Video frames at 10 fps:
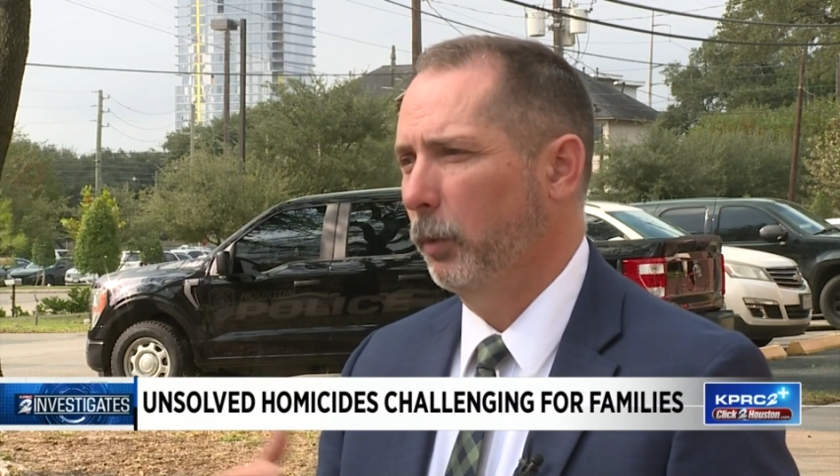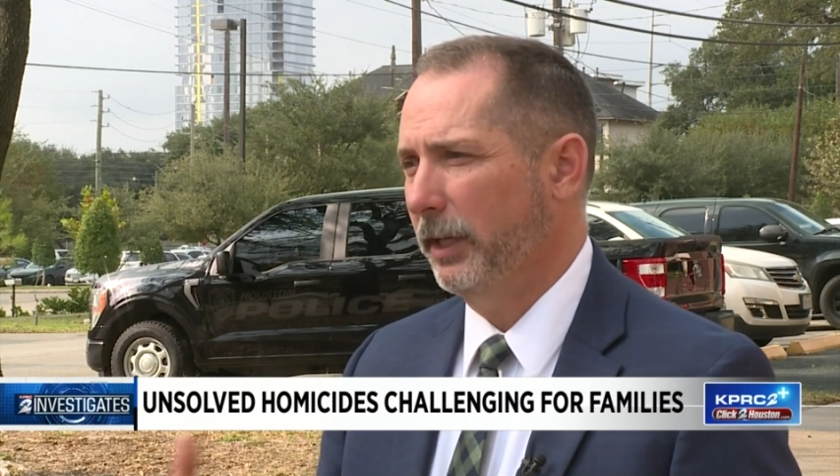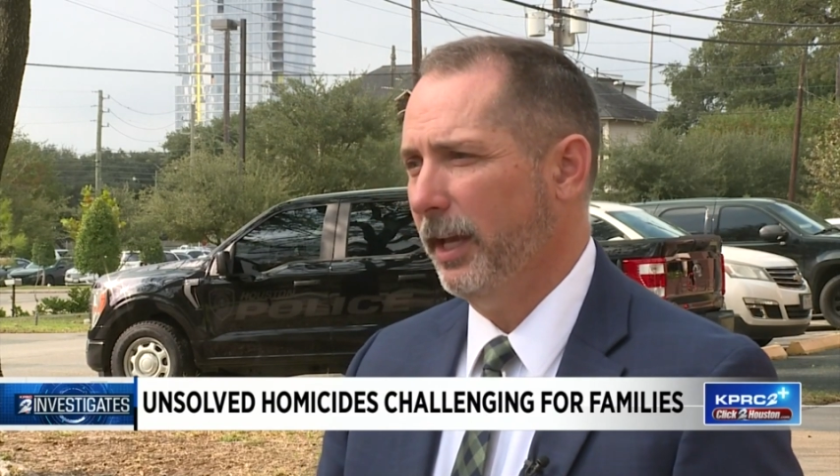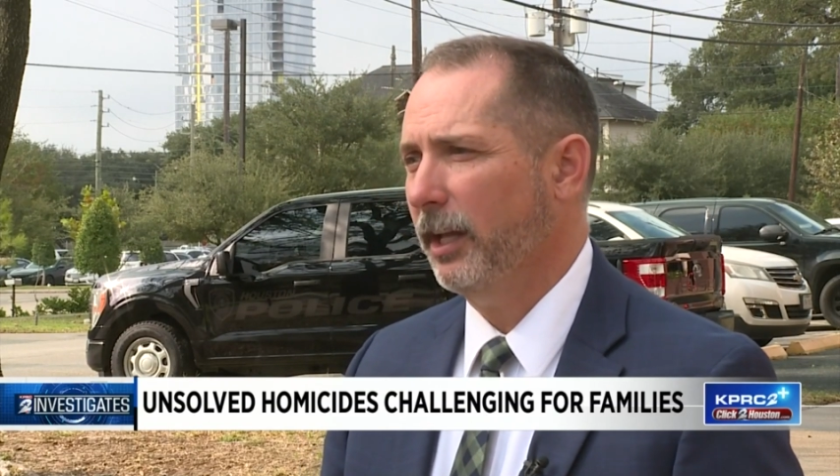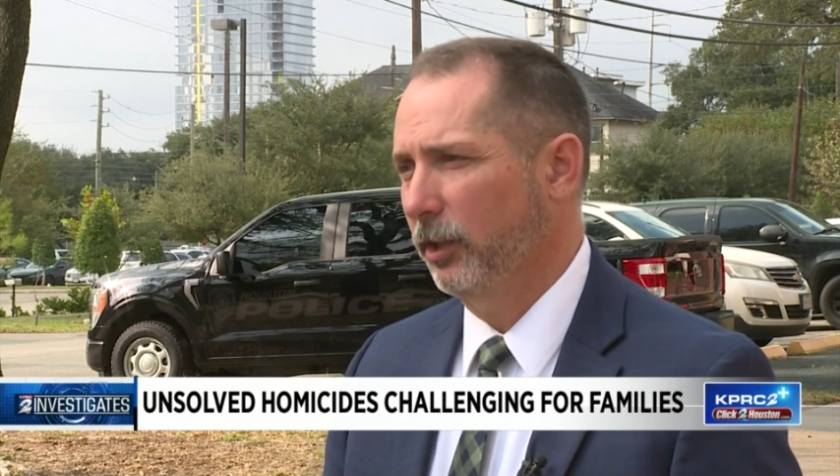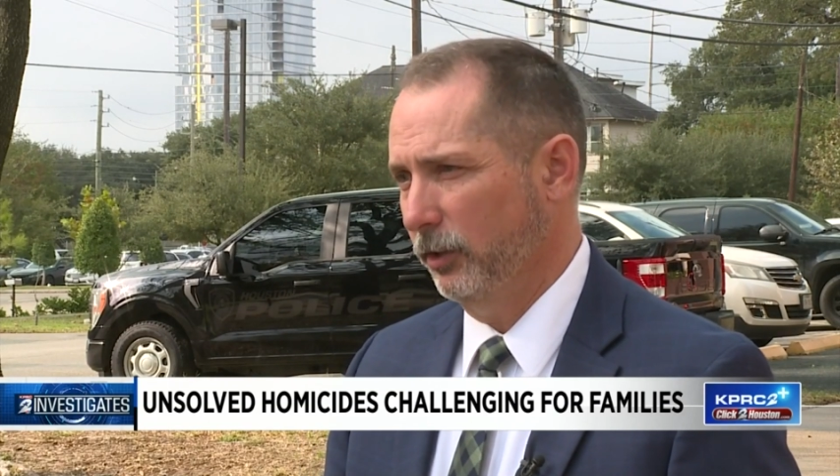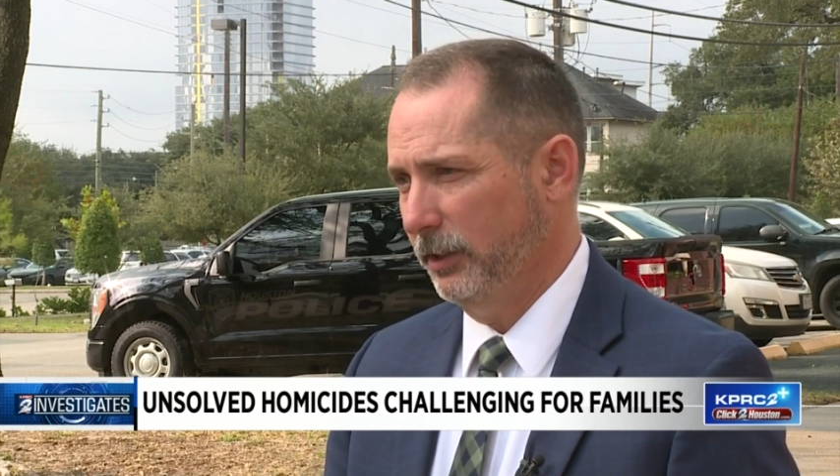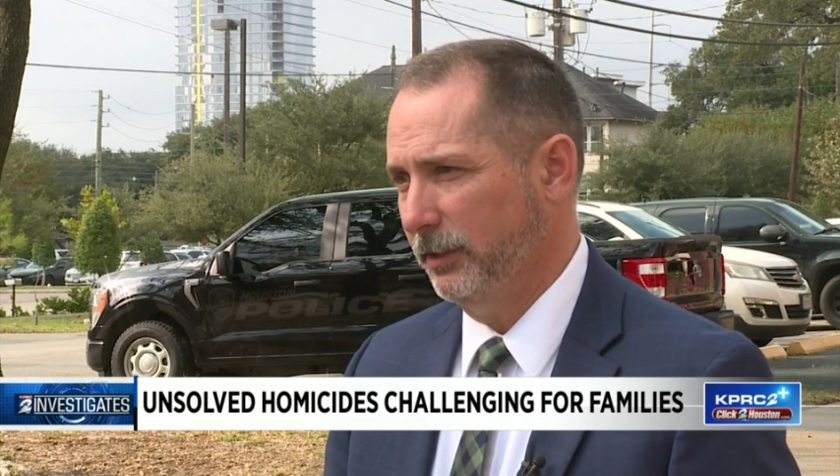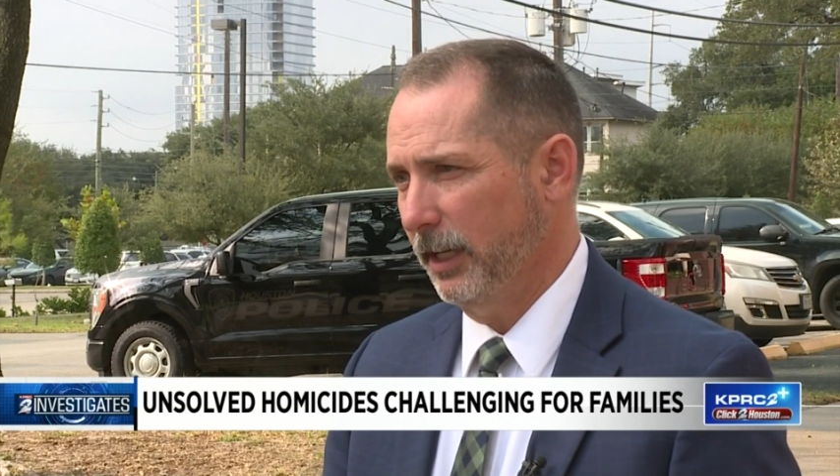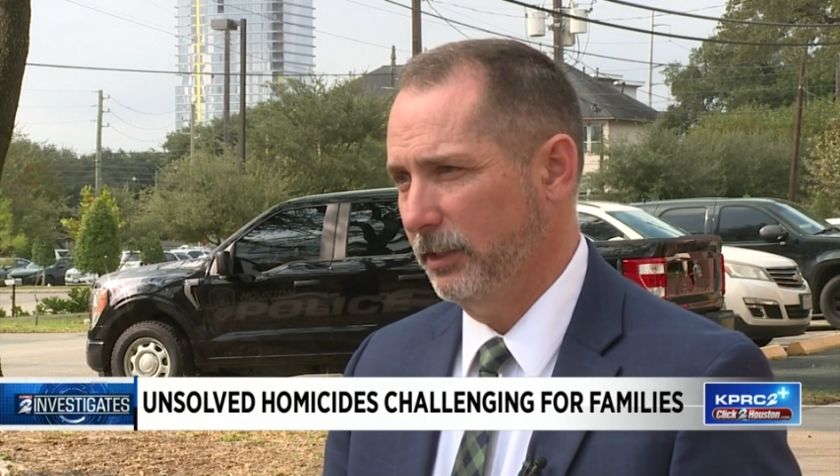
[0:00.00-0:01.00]
we can clear
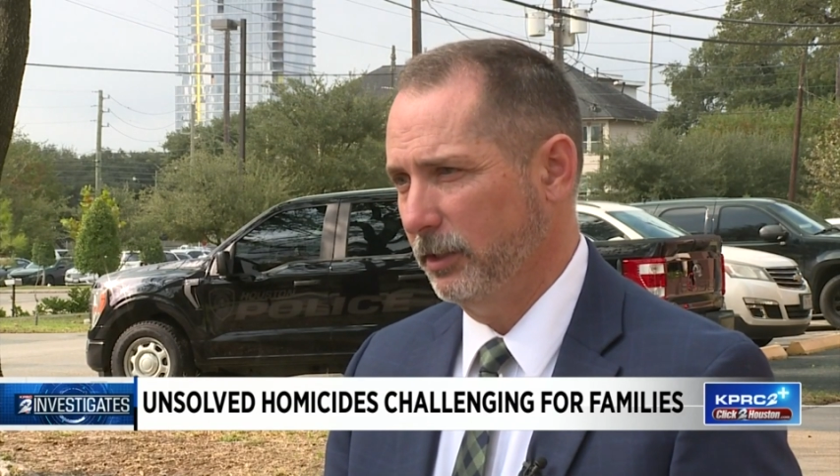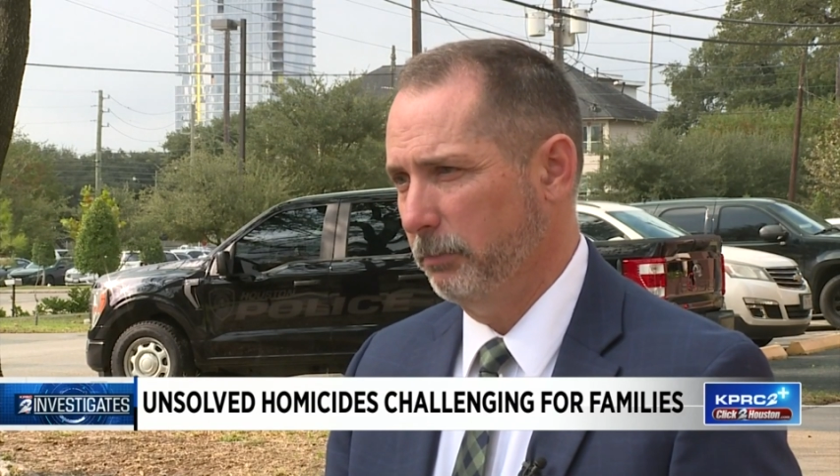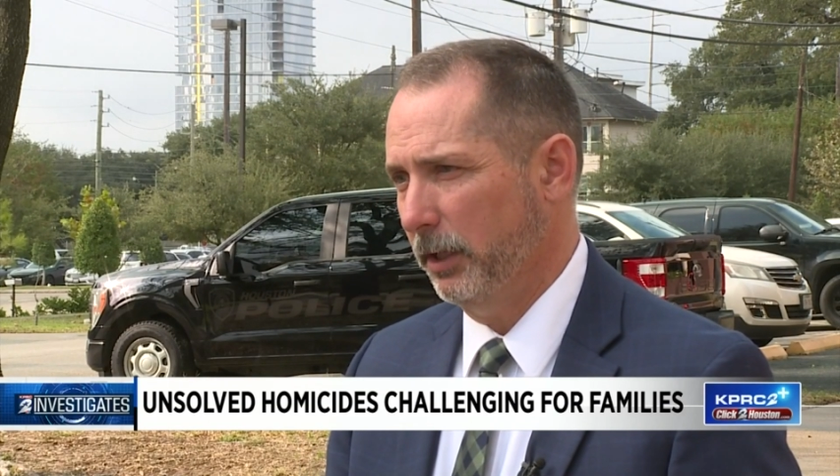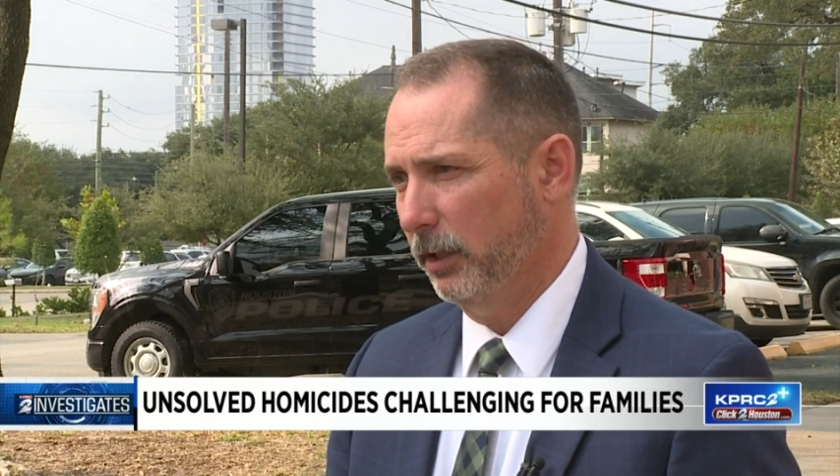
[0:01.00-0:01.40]
these cases better.